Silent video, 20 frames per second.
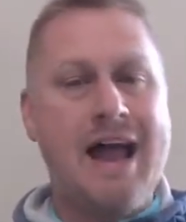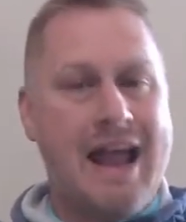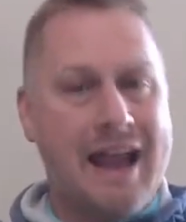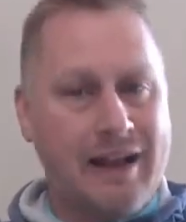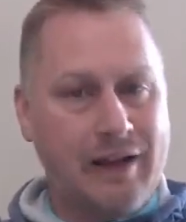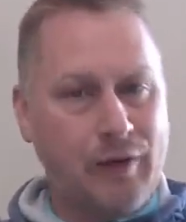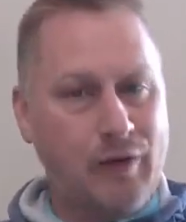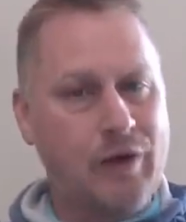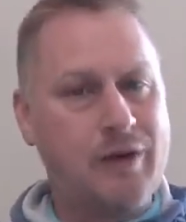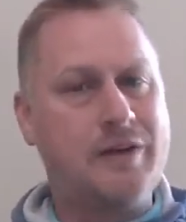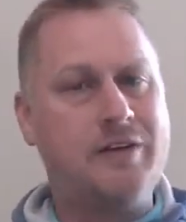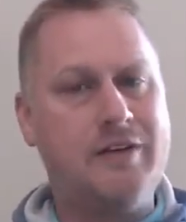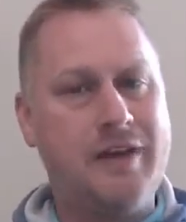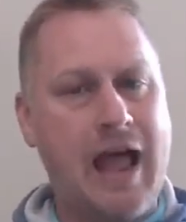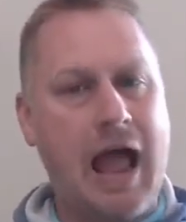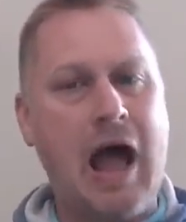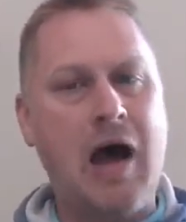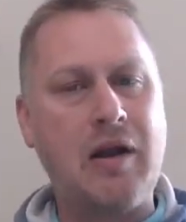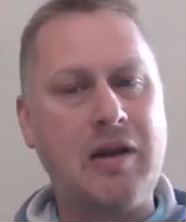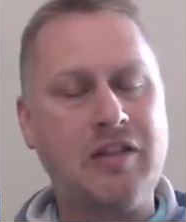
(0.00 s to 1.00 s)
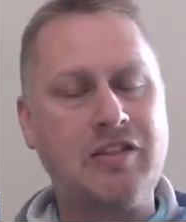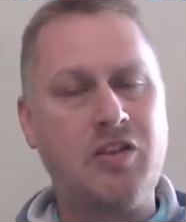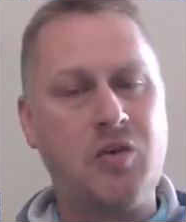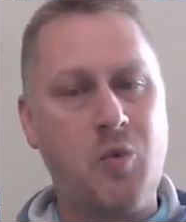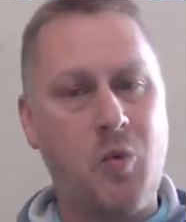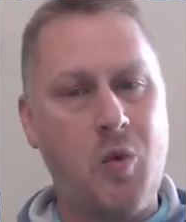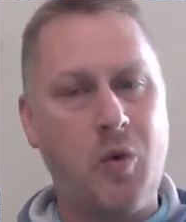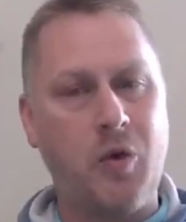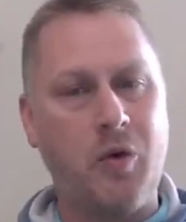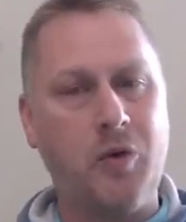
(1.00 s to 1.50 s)
and look down at the
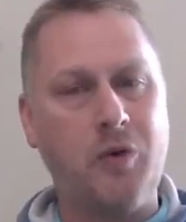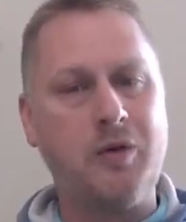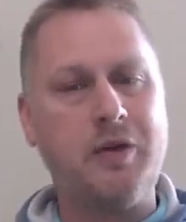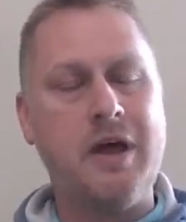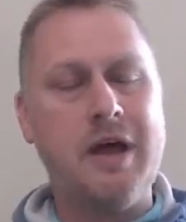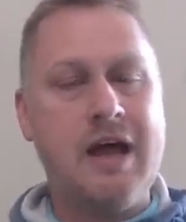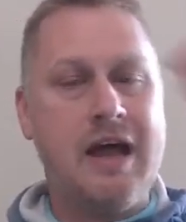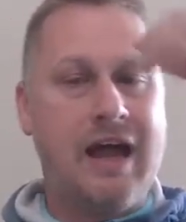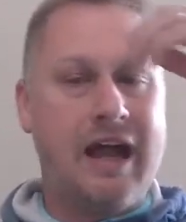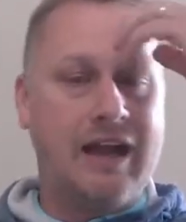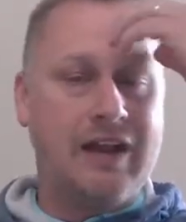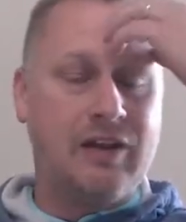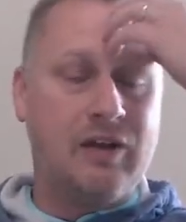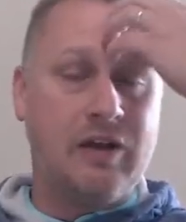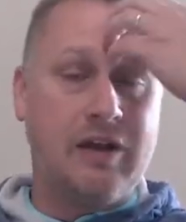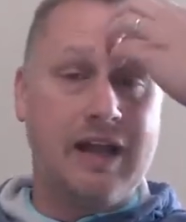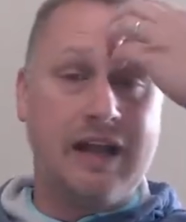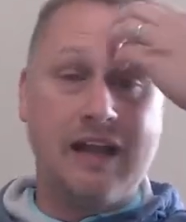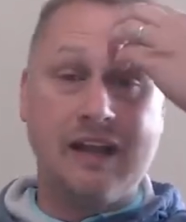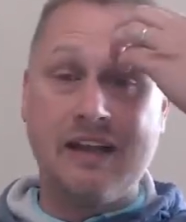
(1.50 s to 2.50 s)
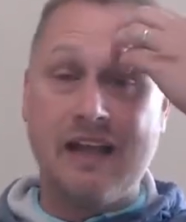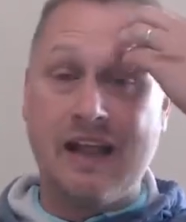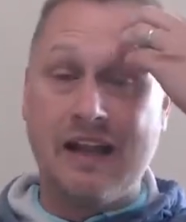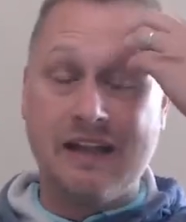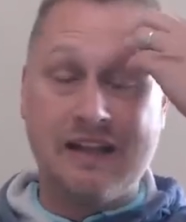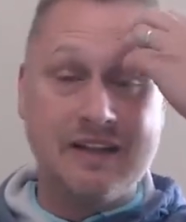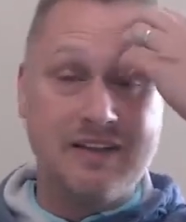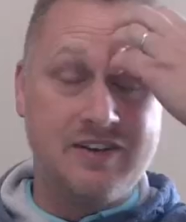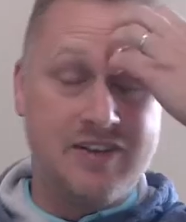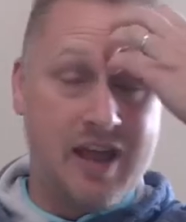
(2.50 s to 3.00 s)
world and, and,
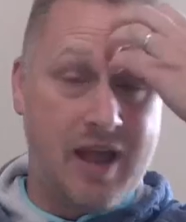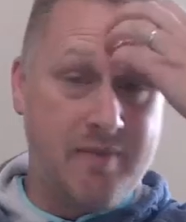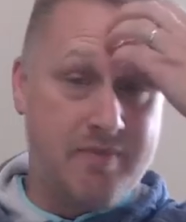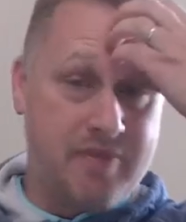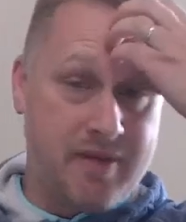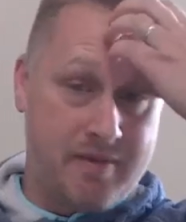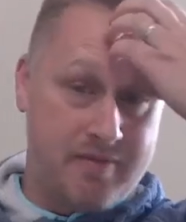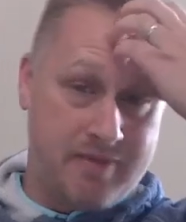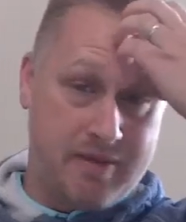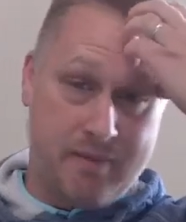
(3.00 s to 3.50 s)
and condemn them.